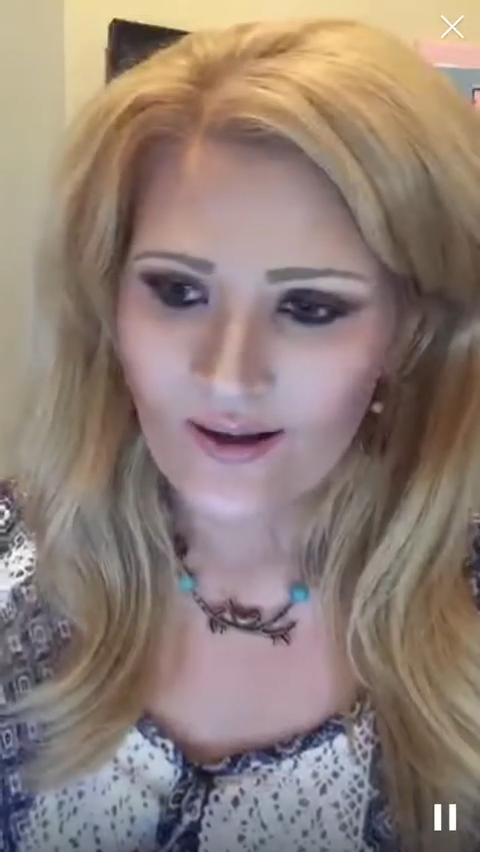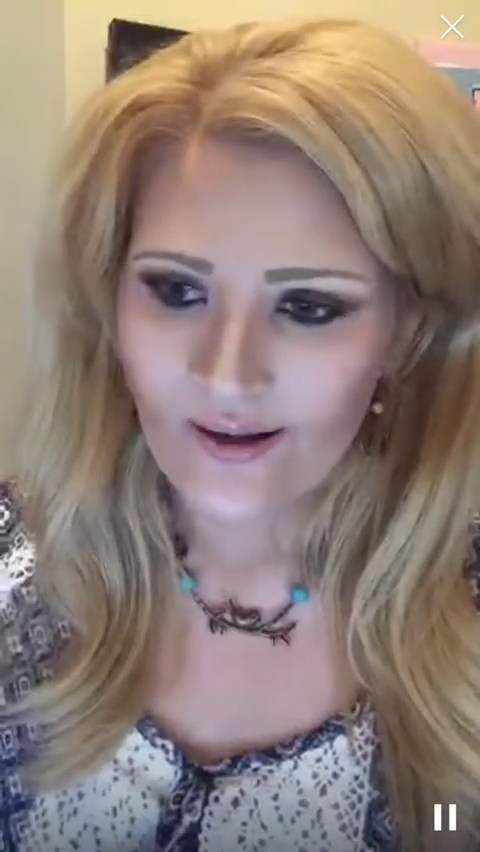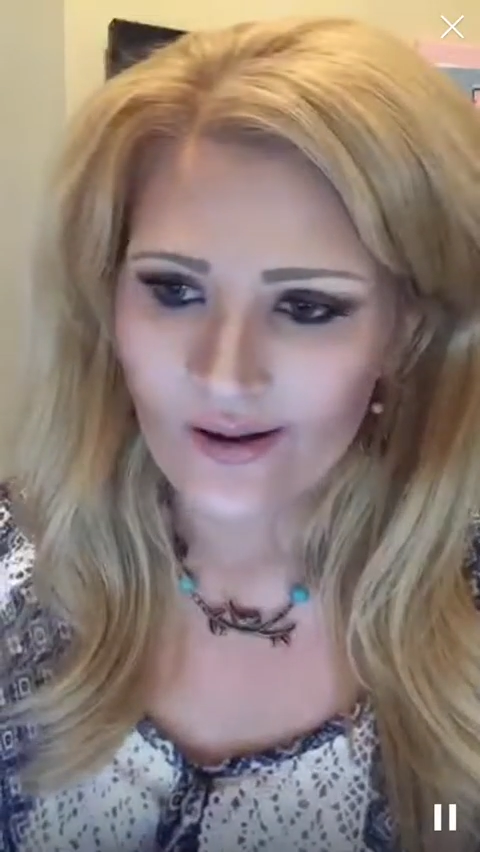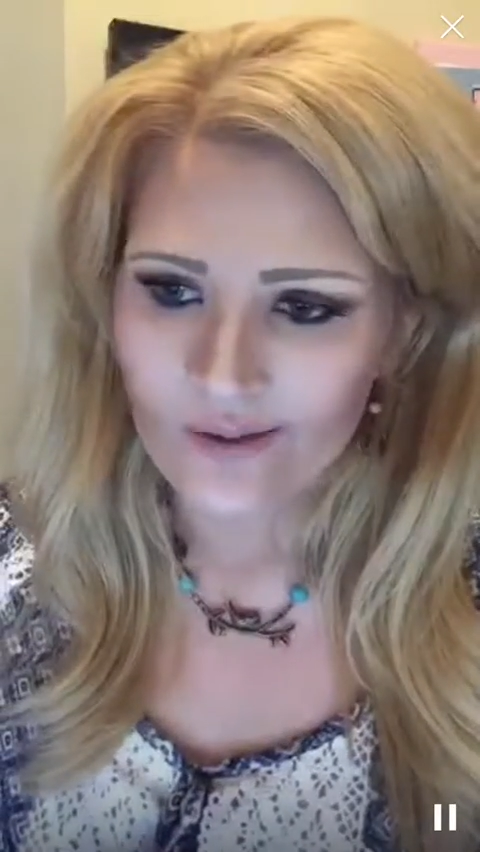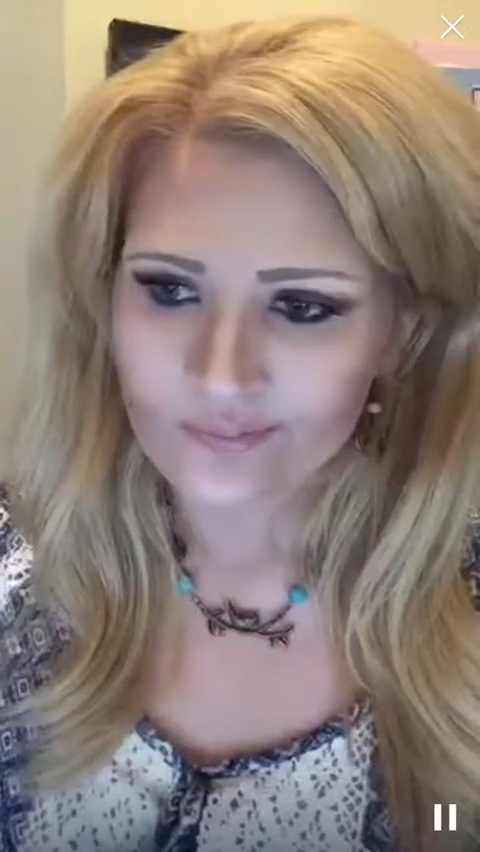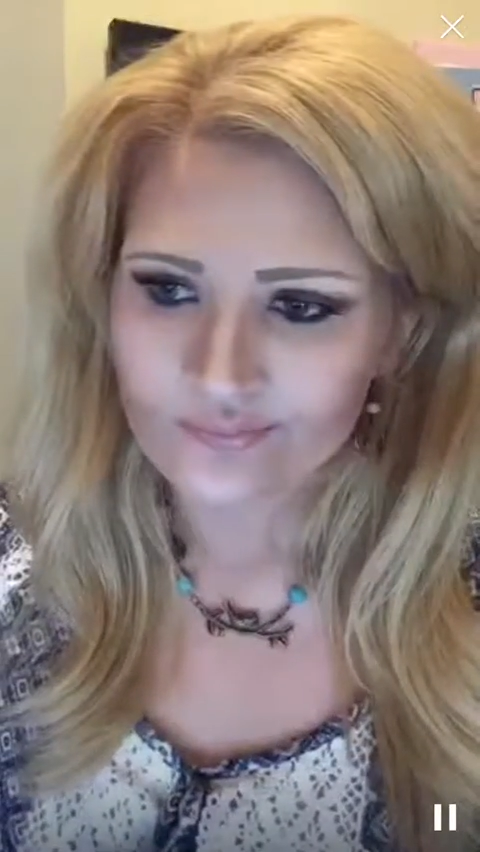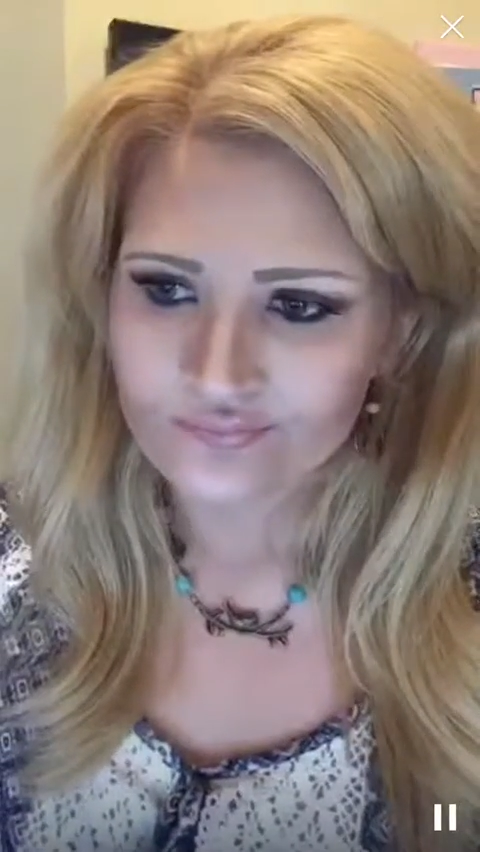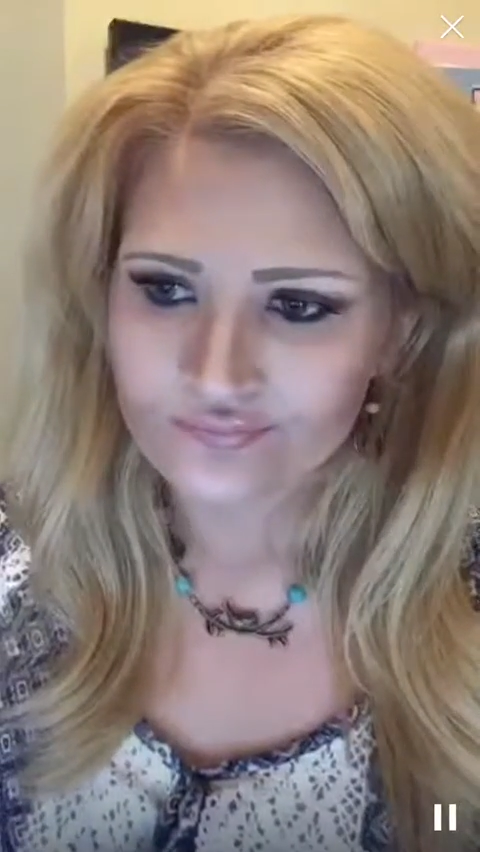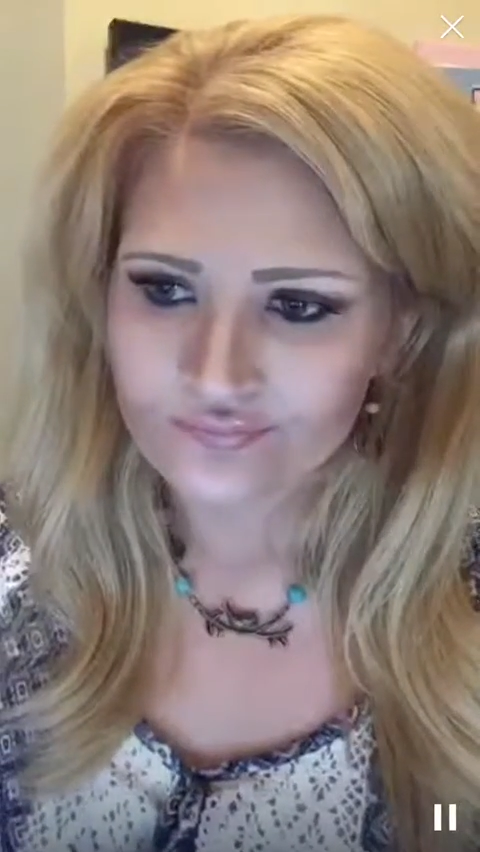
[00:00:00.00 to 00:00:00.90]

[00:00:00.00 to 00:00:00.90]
um,